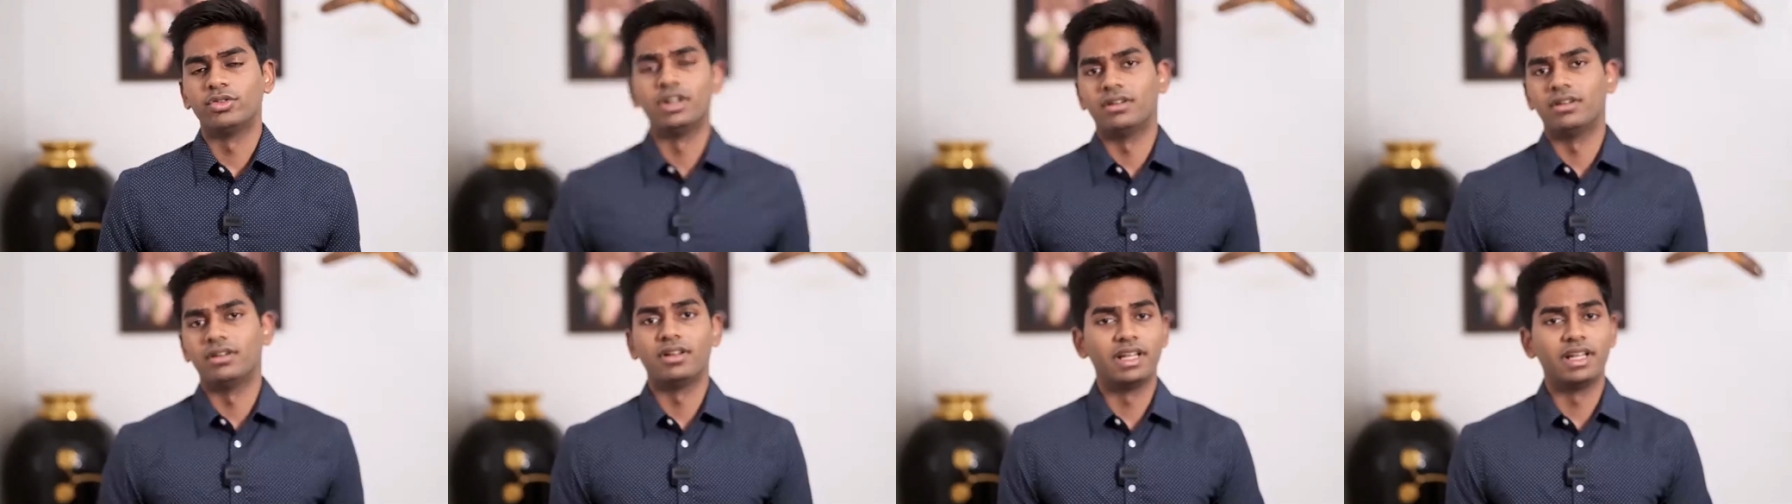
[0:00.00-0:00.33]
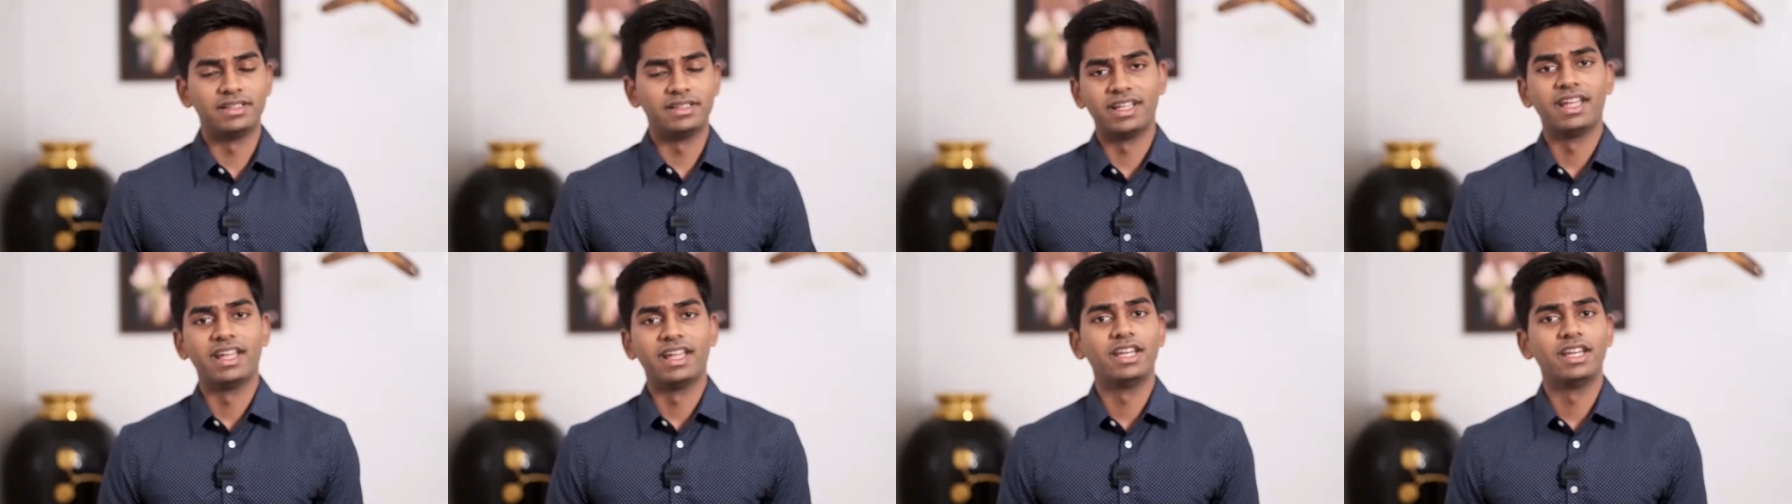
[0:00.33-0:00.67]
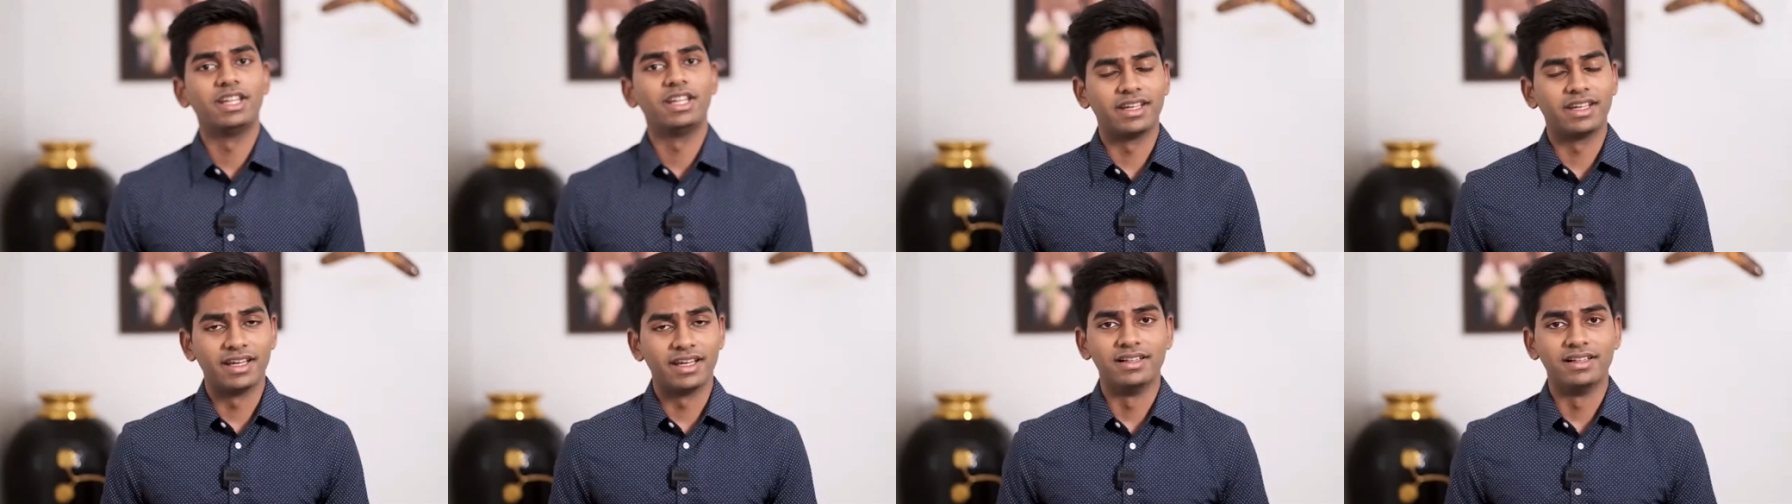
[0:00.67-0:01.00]
let's say anything
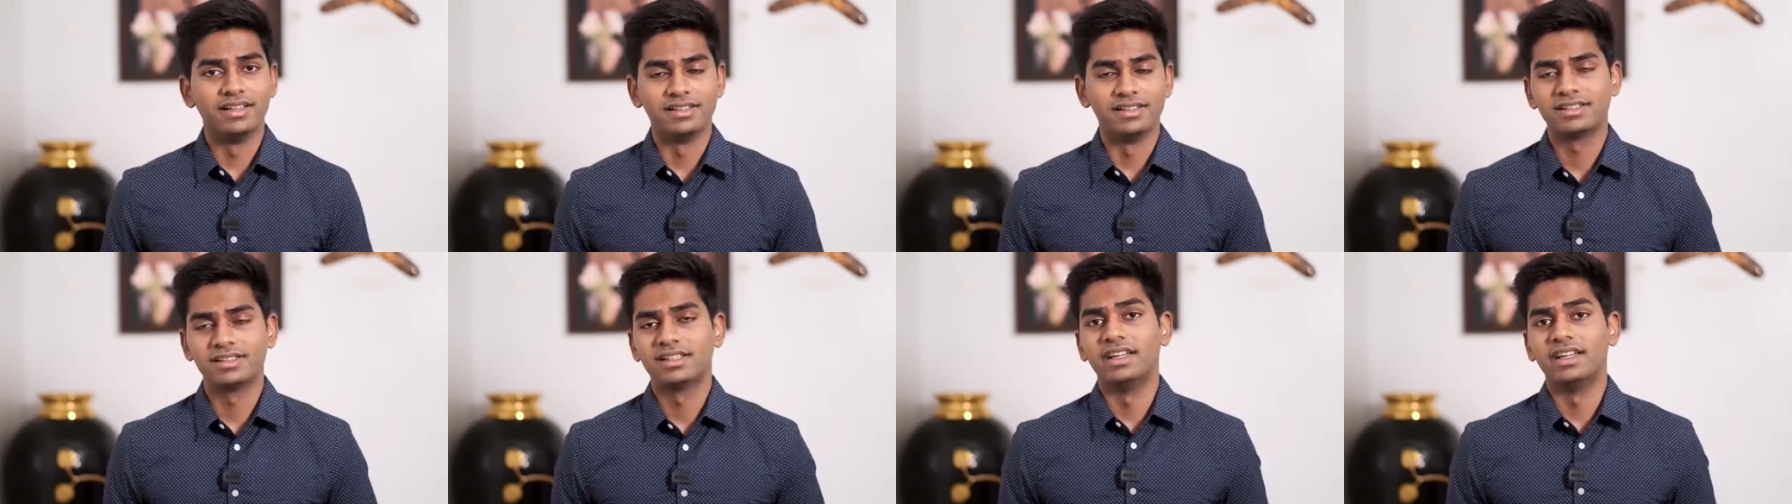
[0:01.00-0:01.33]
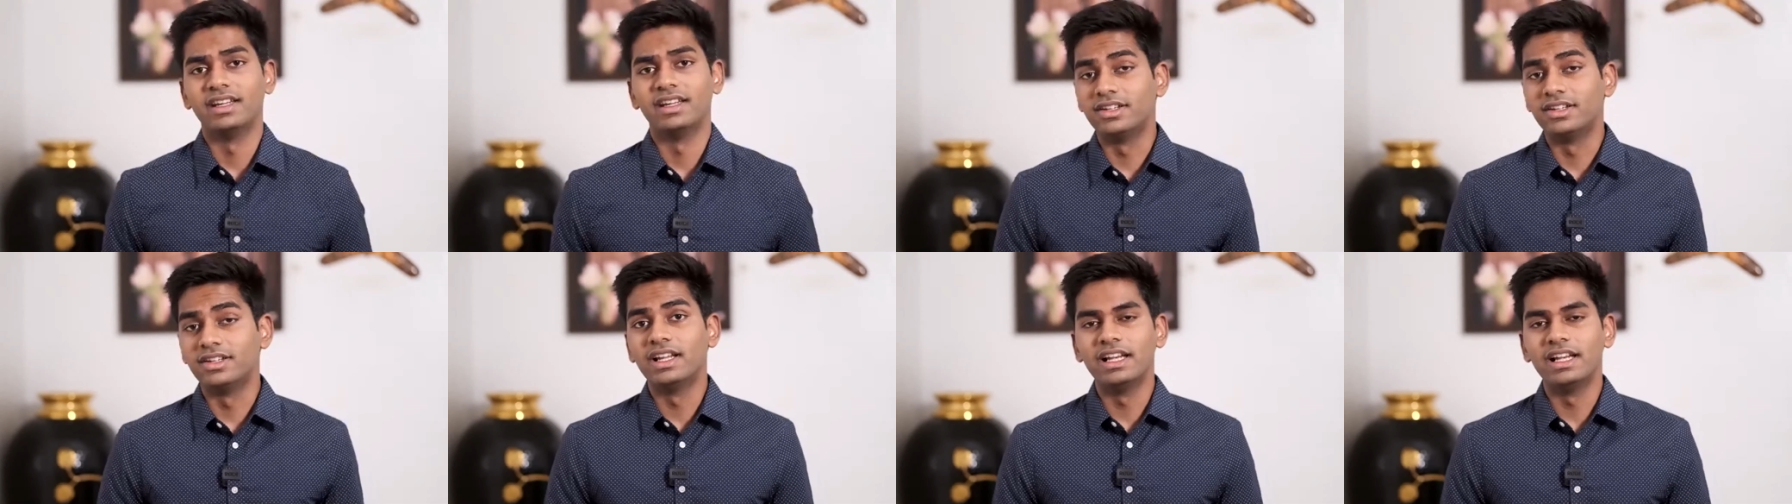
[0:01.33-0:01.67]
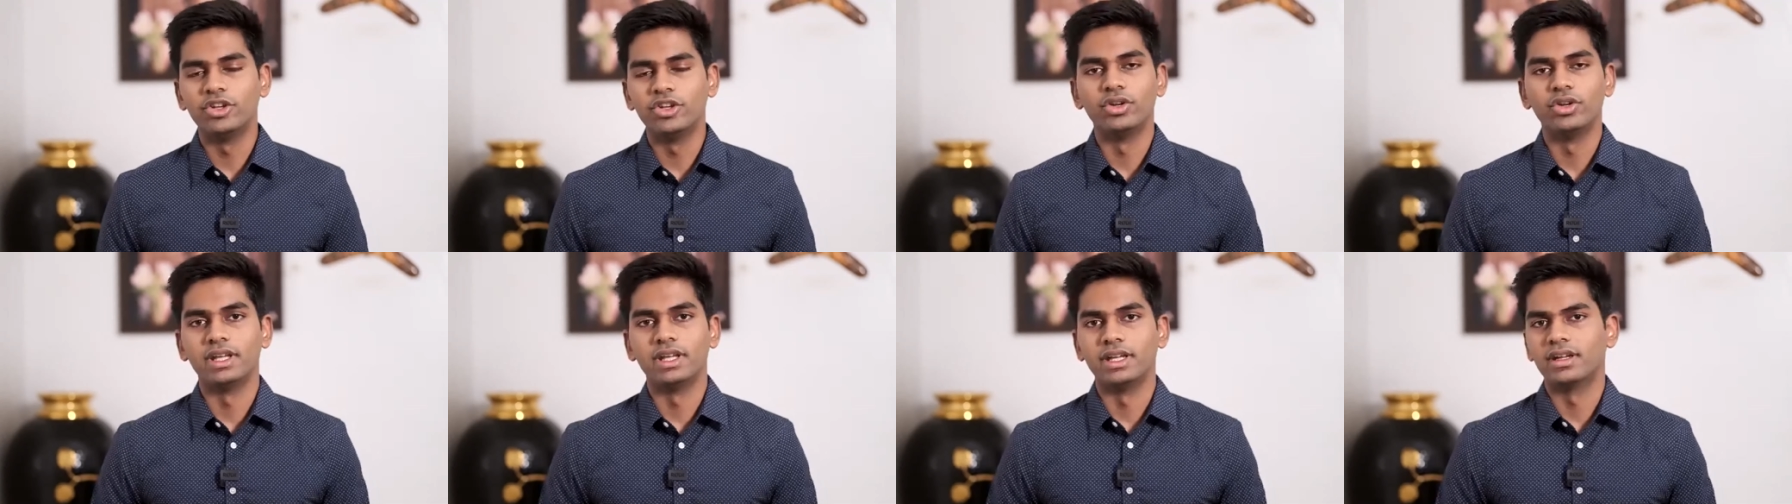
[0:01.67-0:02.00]
else. It's really
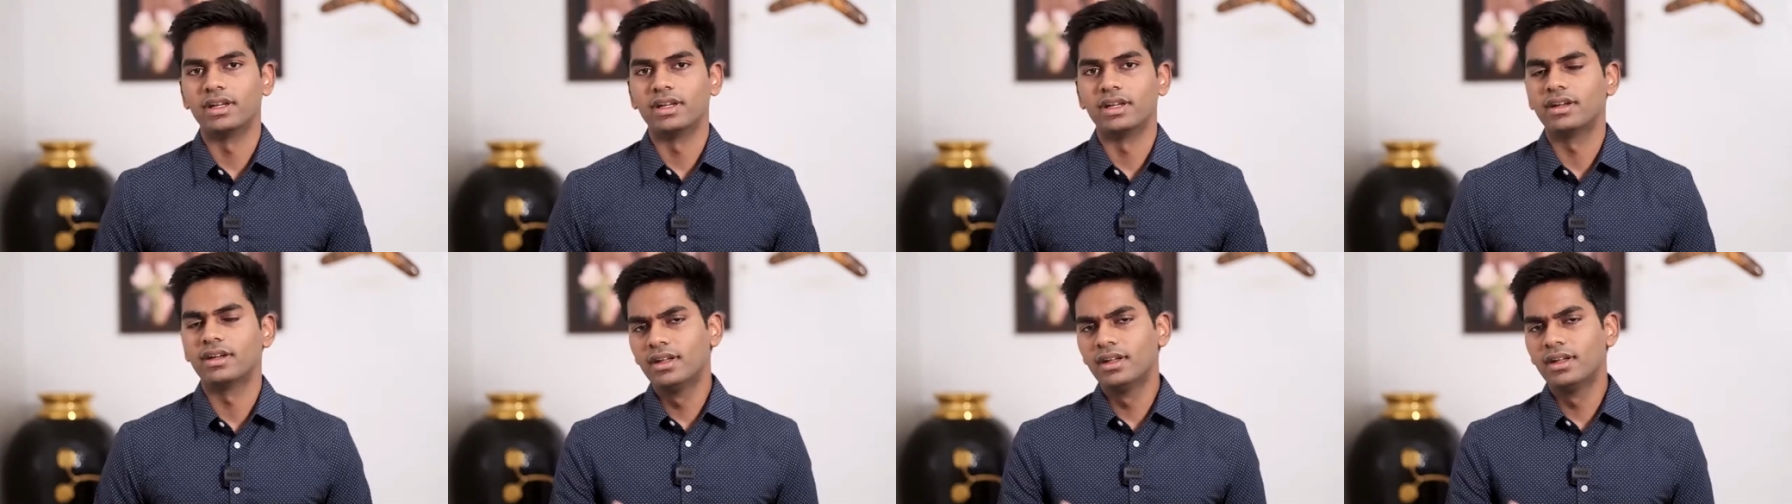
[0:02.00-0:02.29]
unique.